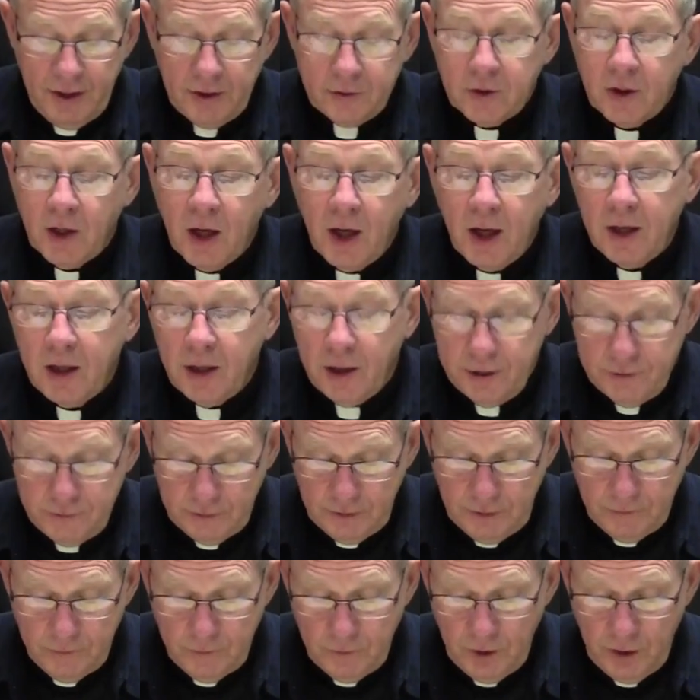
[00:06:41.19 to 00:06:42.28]
the highlights
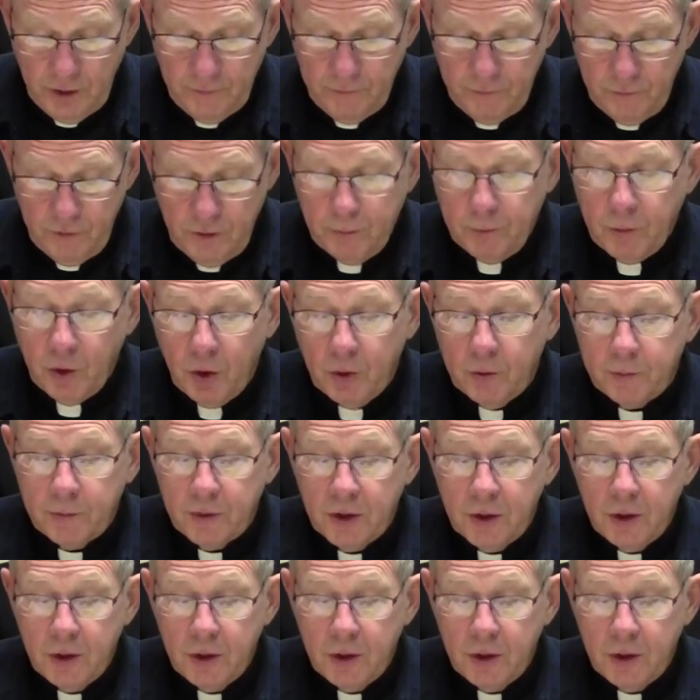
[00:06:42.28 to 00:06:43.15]
of the Pope